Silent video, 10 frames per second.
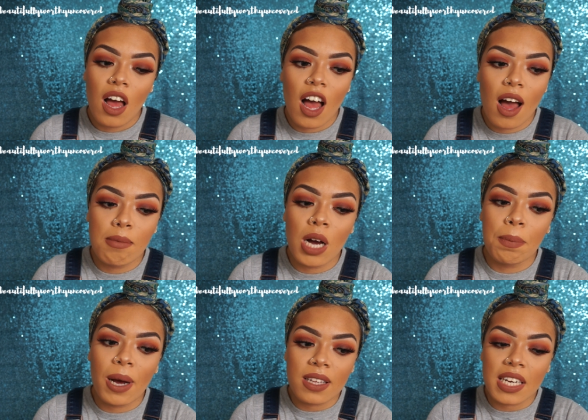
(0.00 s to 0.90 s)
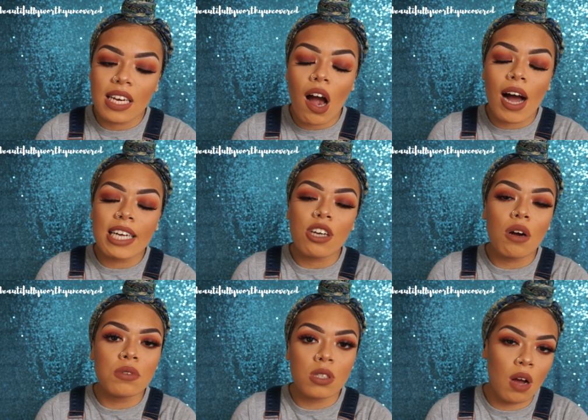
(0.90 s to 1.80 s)
Personally, I
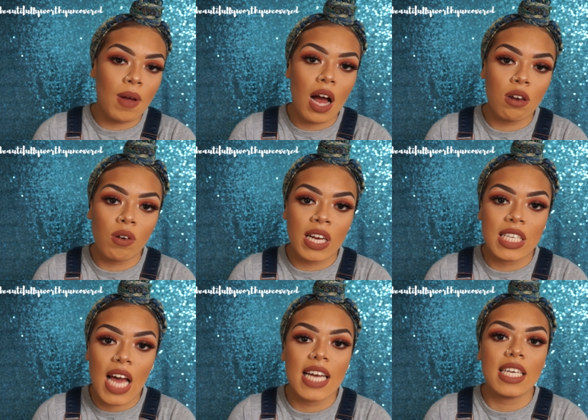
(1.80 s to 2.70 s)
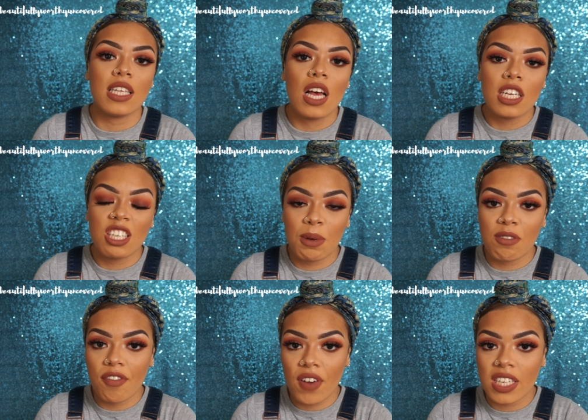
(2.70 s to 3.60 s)
don't know how long it takes to be
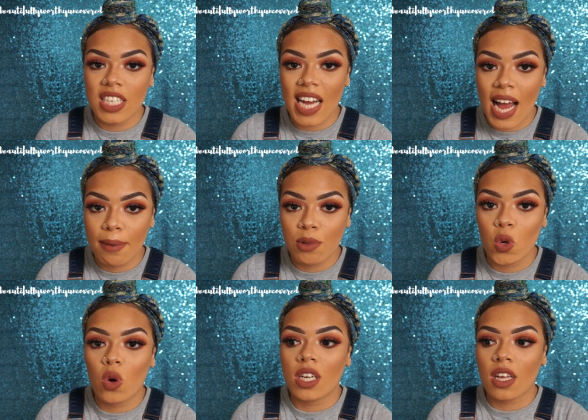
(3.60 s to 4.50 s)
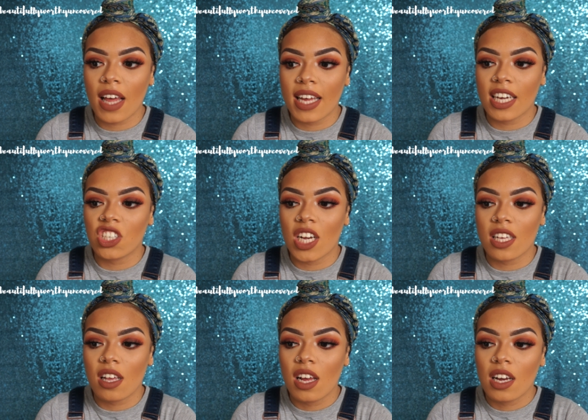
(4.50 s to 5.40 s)
referred to CAMHS or another
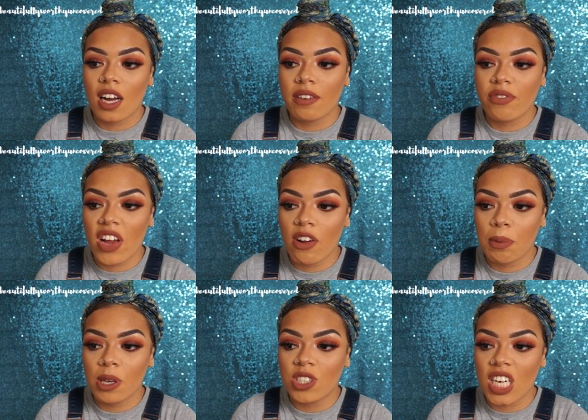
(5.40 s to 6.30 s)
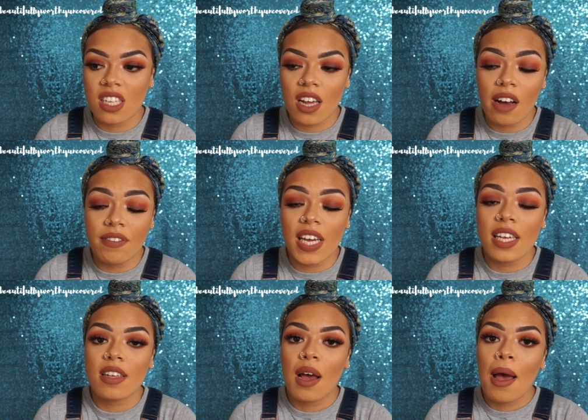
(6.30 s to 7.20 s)
NHS kind of therapeutic service,